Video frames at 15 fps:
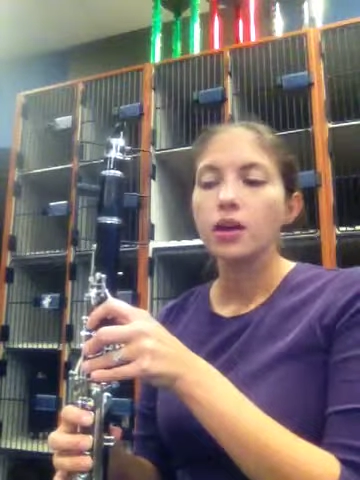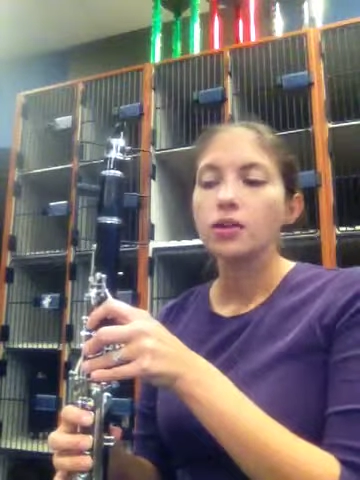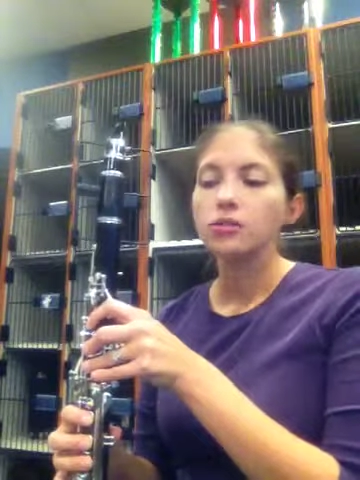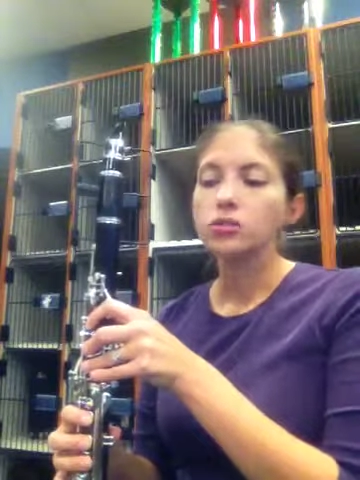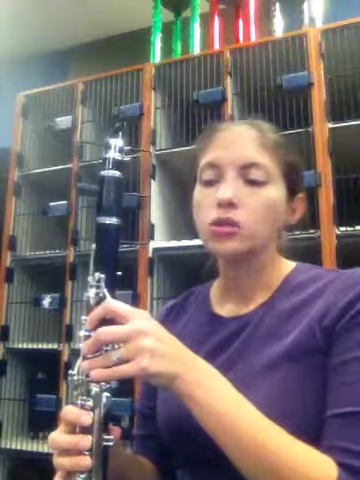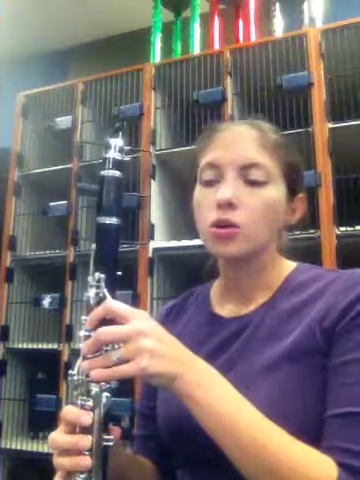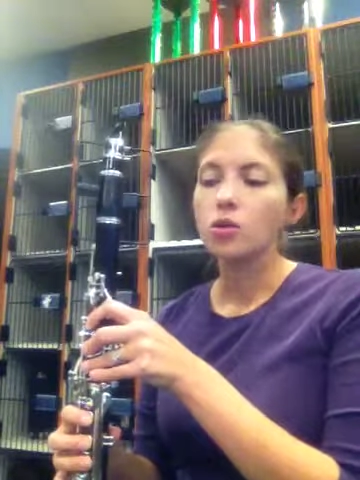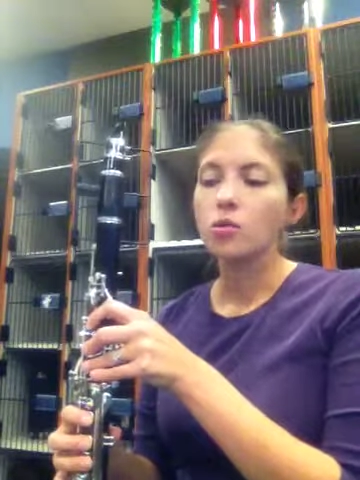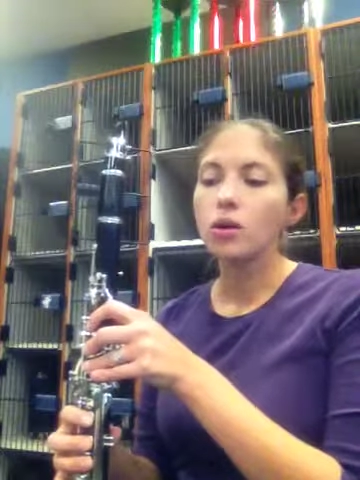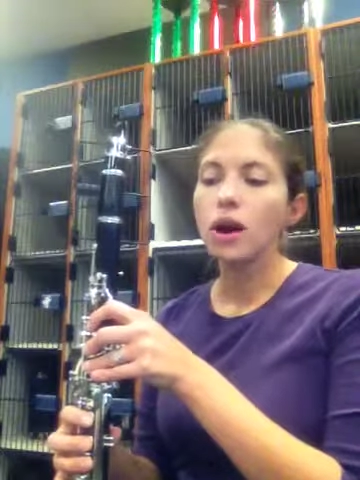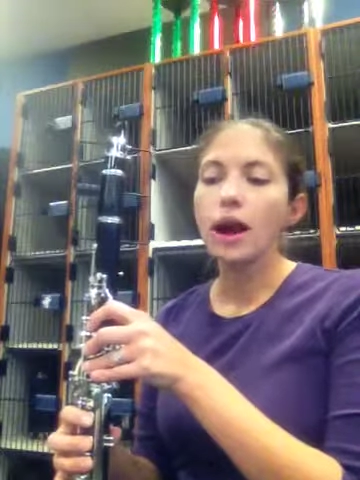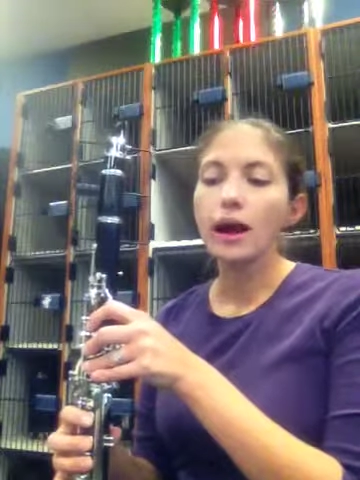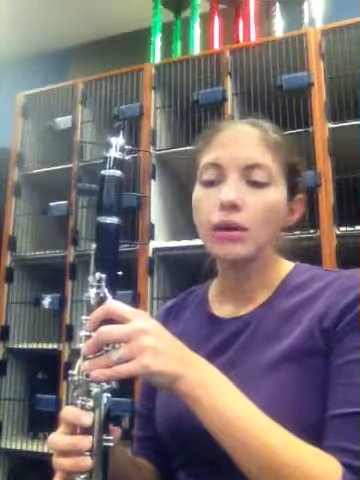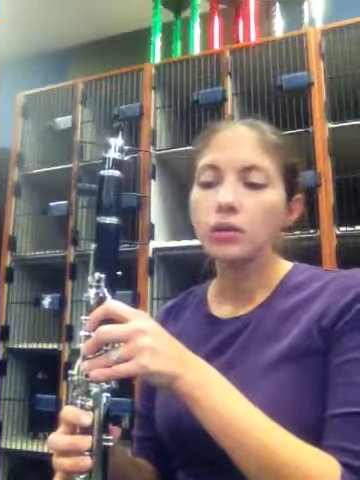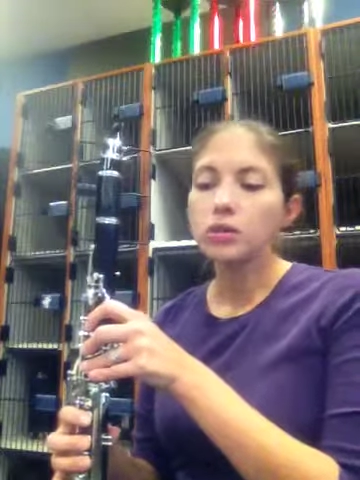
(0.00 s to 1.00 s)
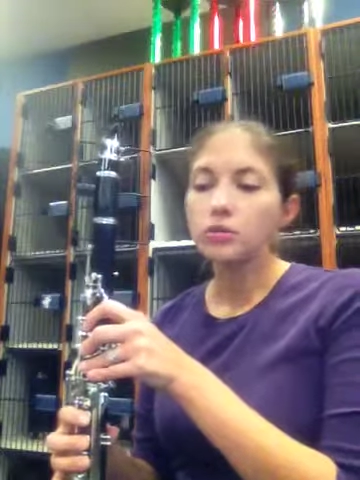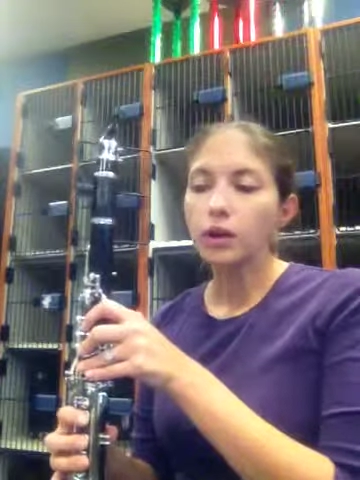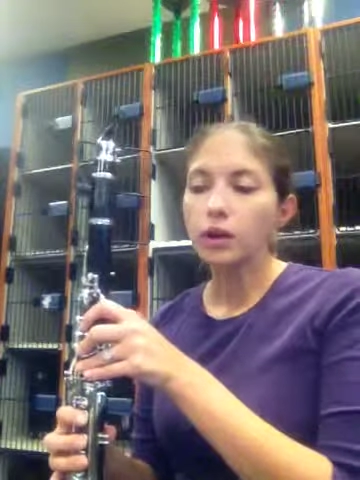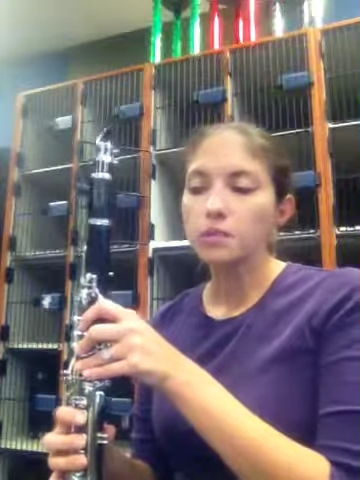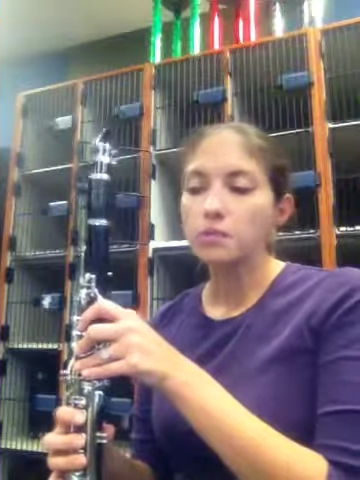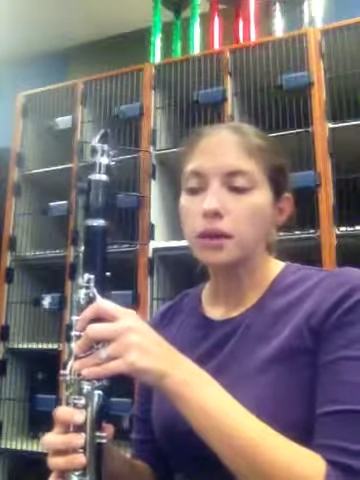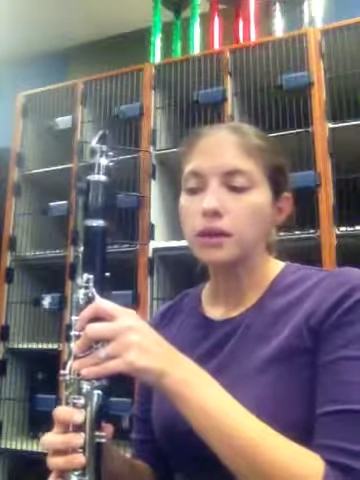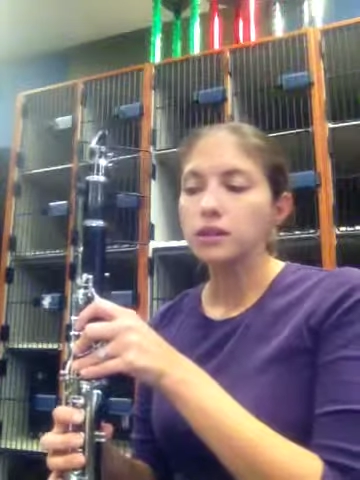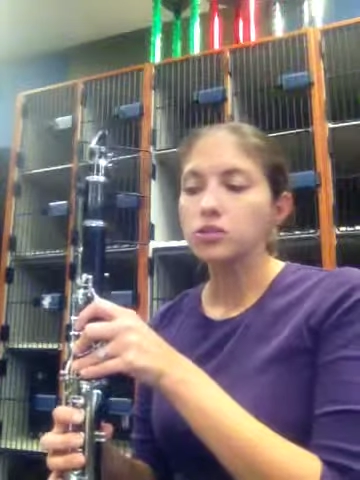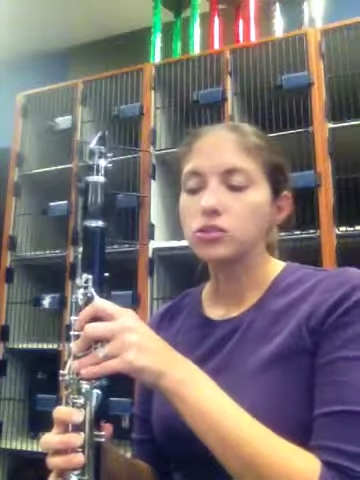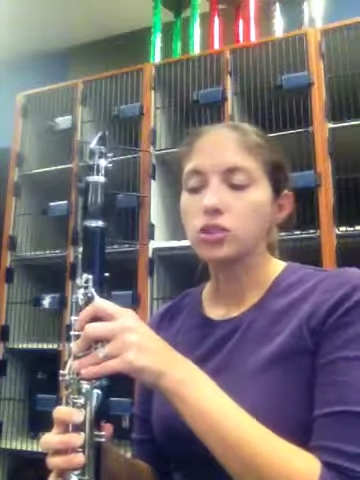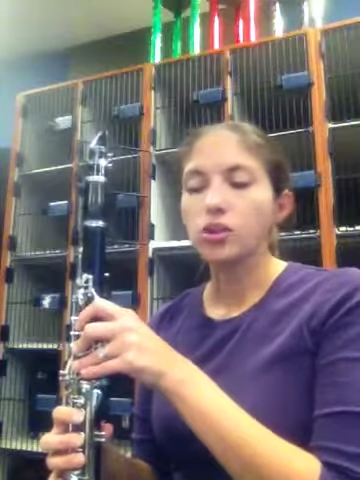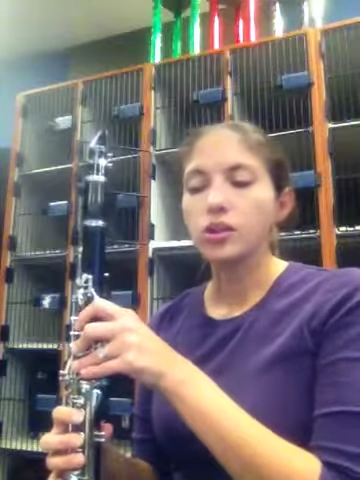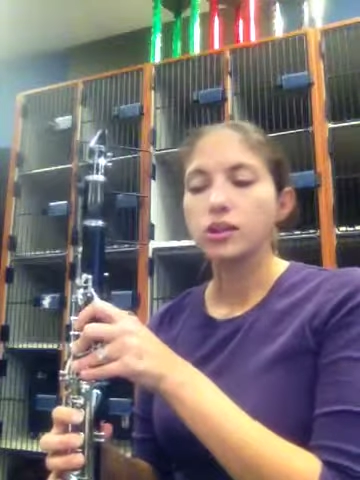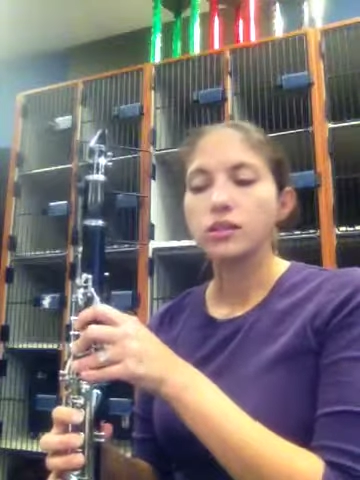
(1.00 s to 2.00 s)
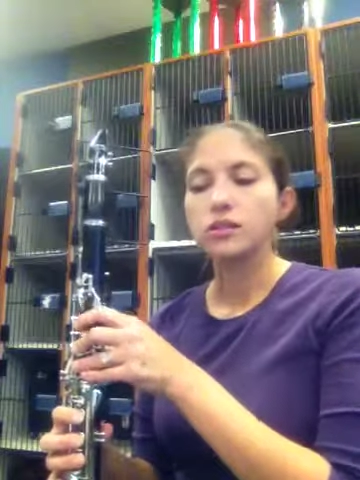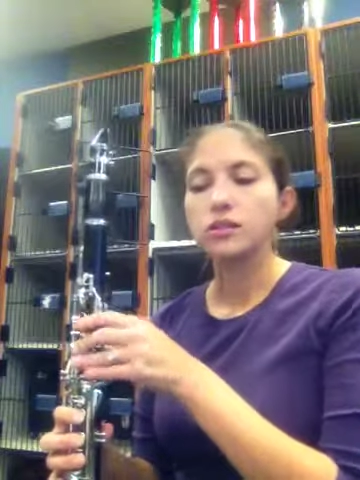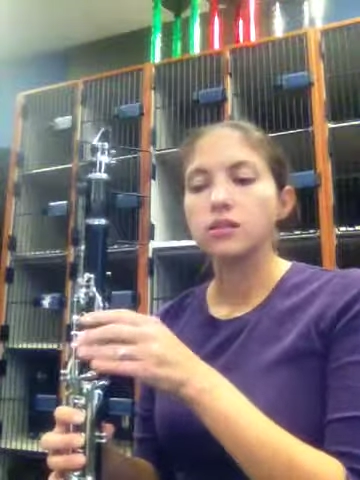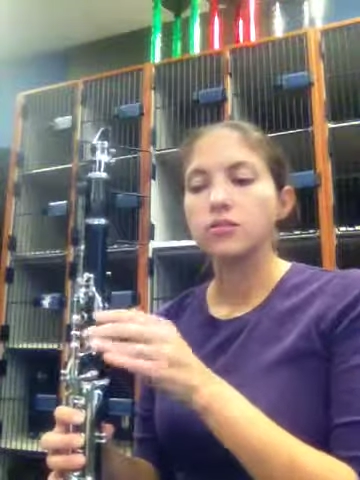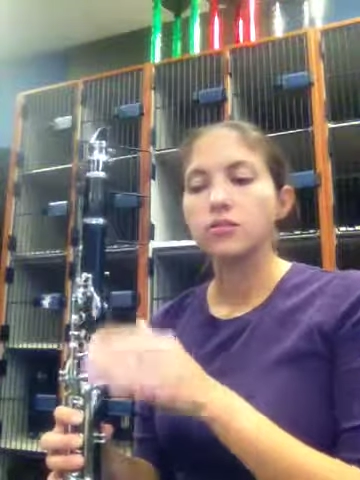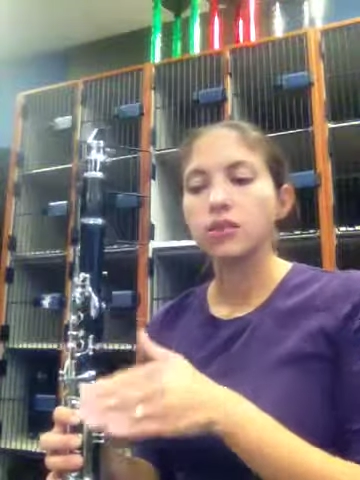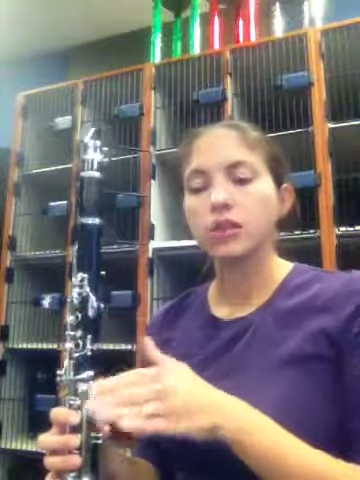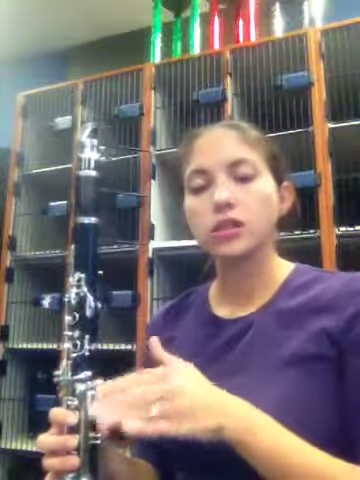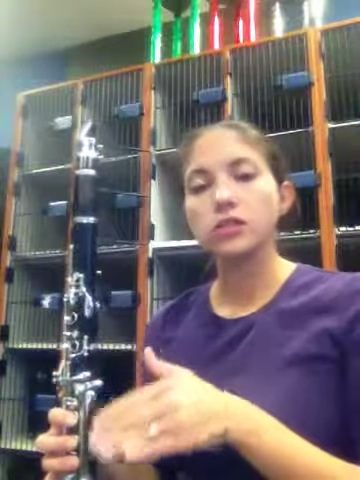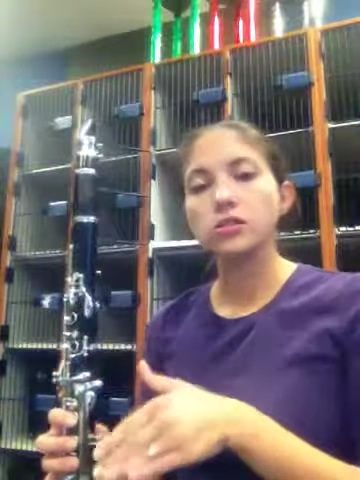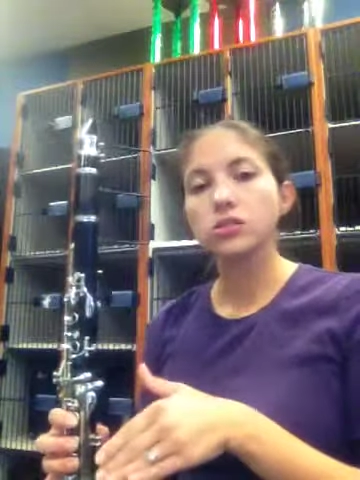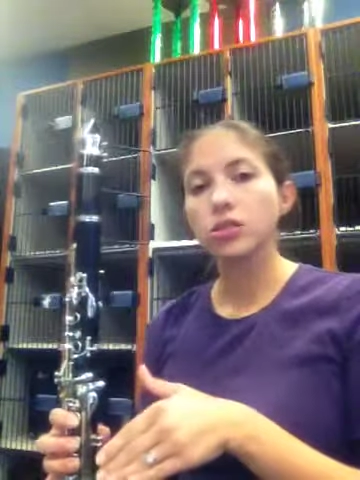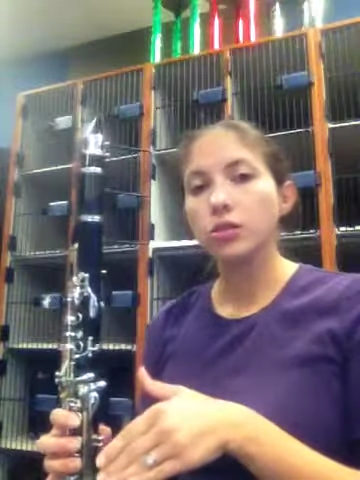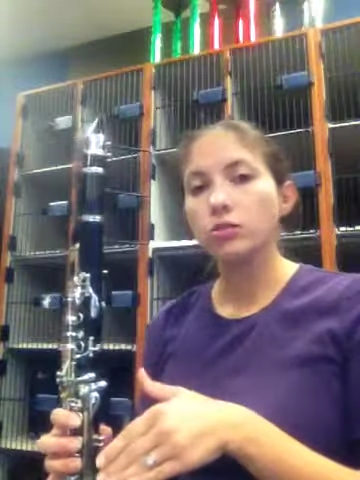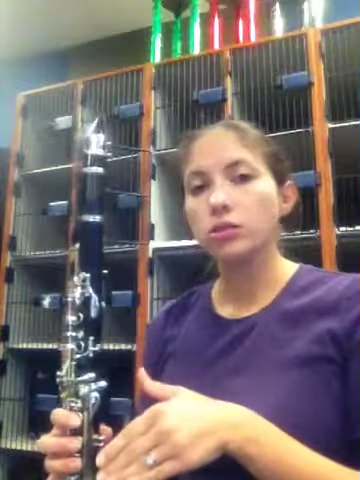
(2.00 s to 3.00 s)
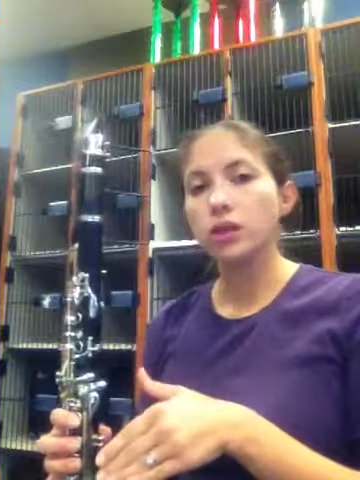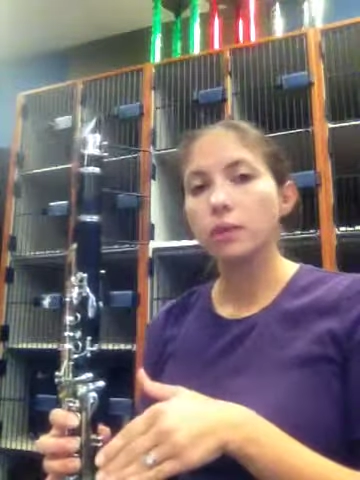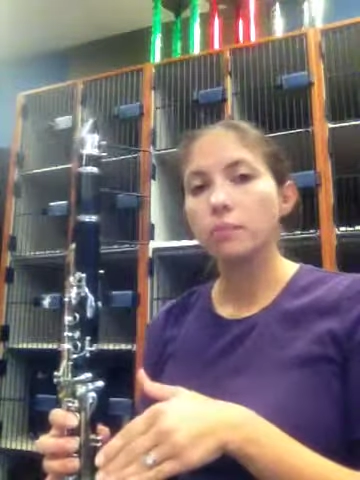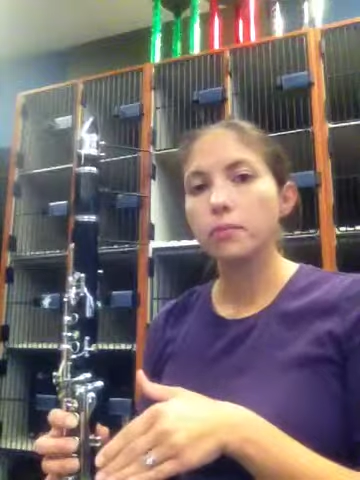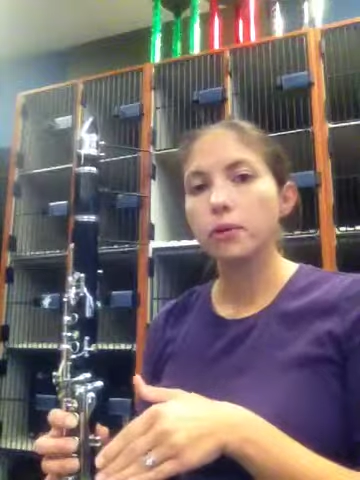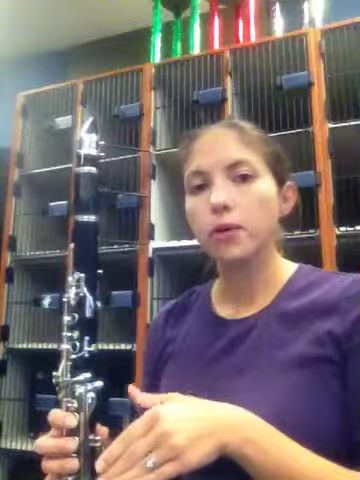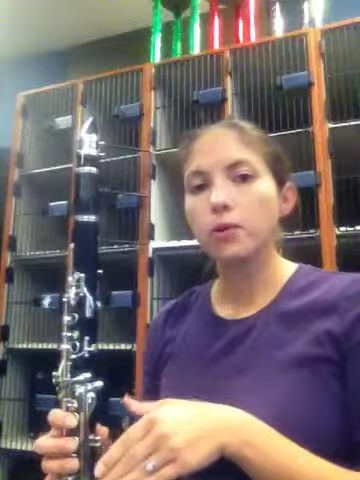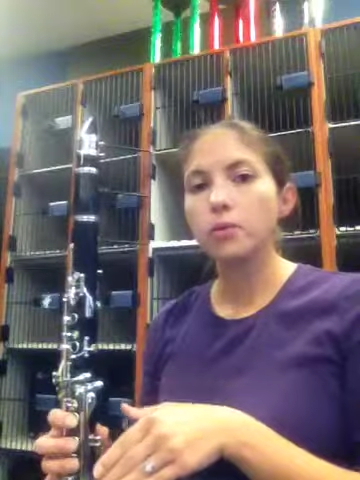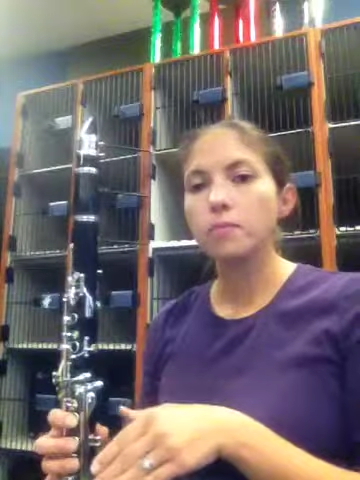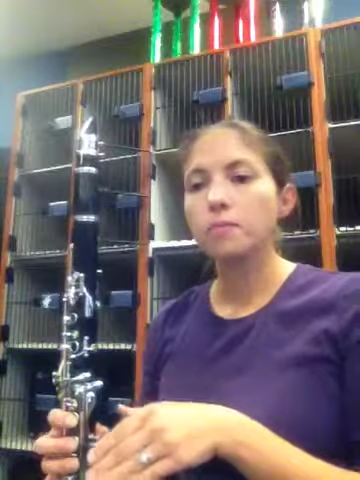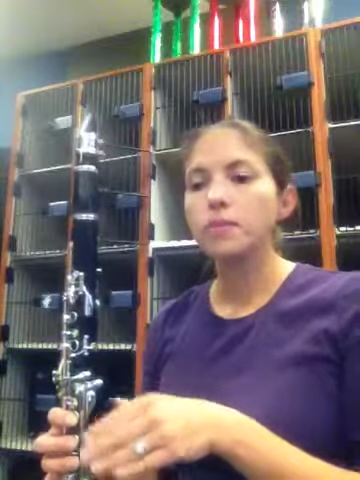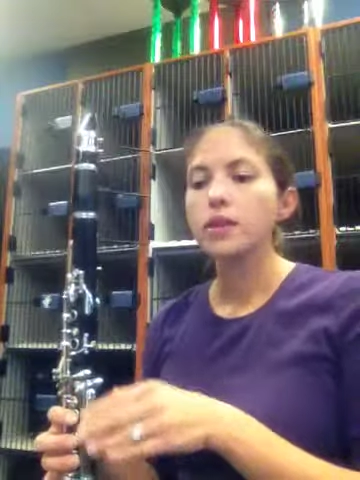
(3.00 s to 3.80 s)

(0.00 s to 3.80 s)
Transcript: So what I always recommend is starting this at a very slow tempo